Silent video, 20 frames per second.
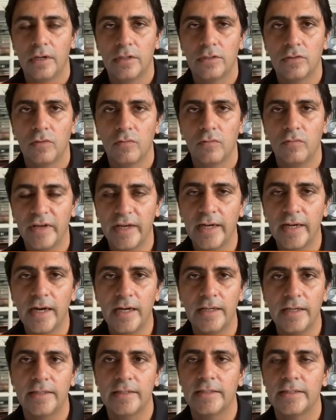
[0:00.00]
So
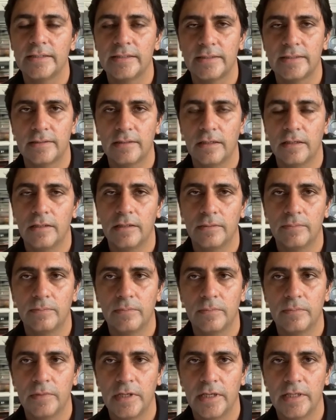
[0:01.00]
VEGA is
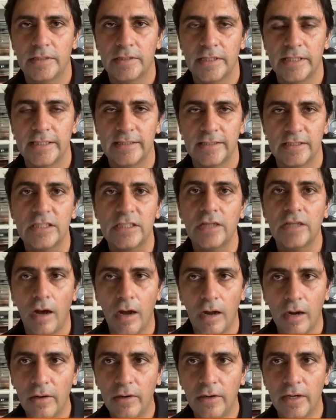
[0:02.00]
a
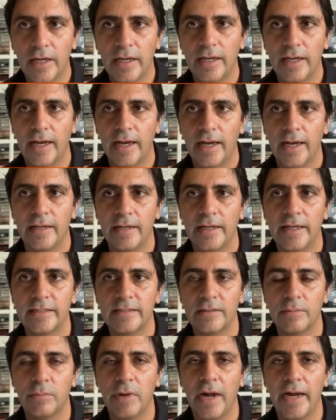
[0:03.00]
star, and it's
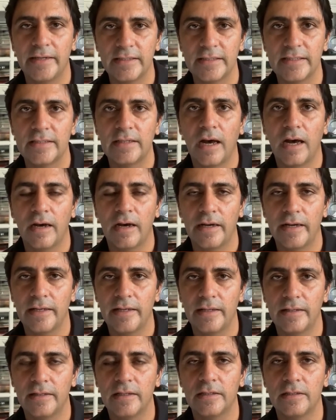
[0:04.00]
the brightest star
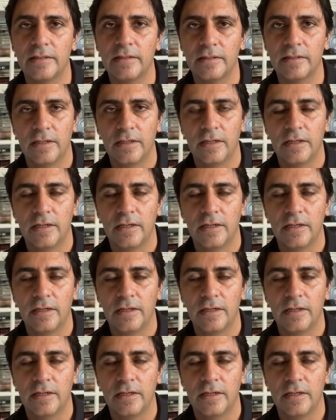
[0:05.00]
in the